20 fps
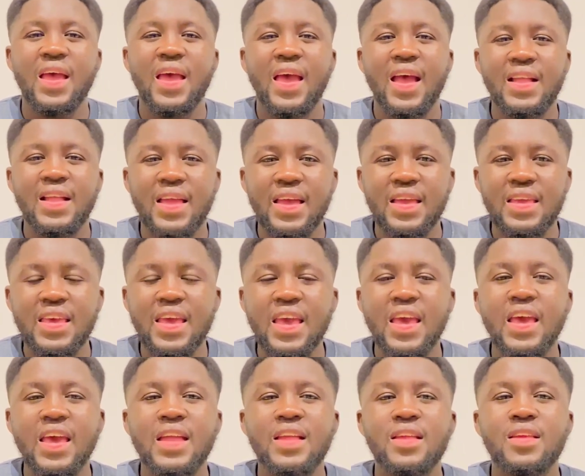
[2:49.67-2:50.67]
And
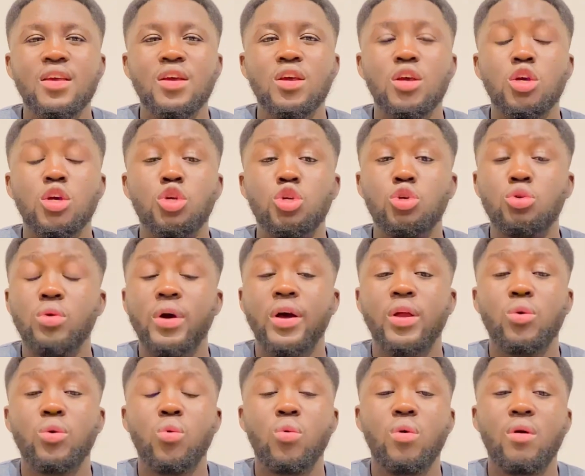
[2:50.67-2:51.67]
again, you
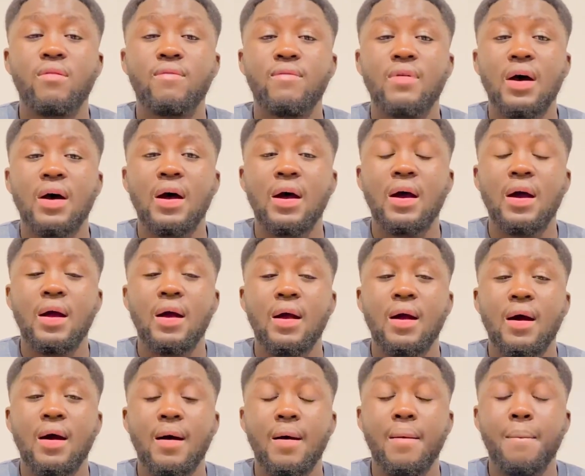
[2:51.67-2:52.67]
and whoever
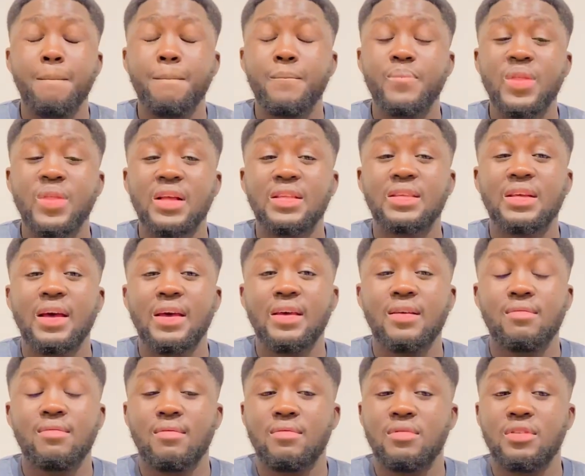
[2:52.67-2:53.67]
that are
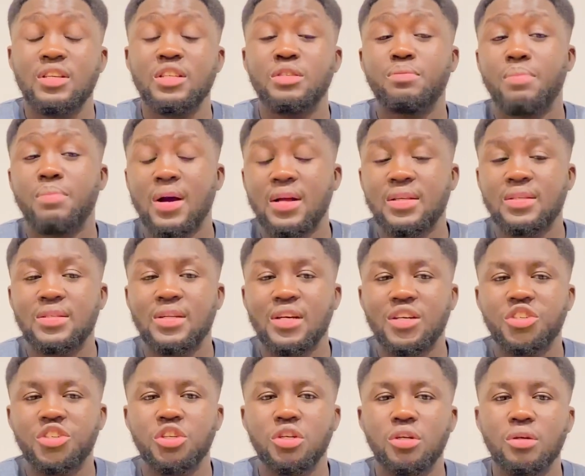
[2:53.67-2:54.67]
in this
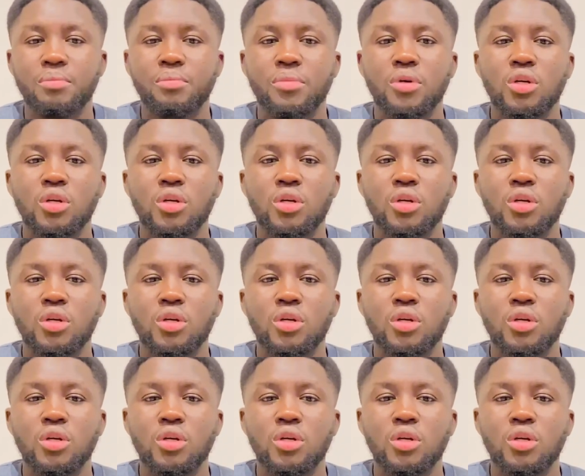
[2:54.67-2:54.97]
partnership,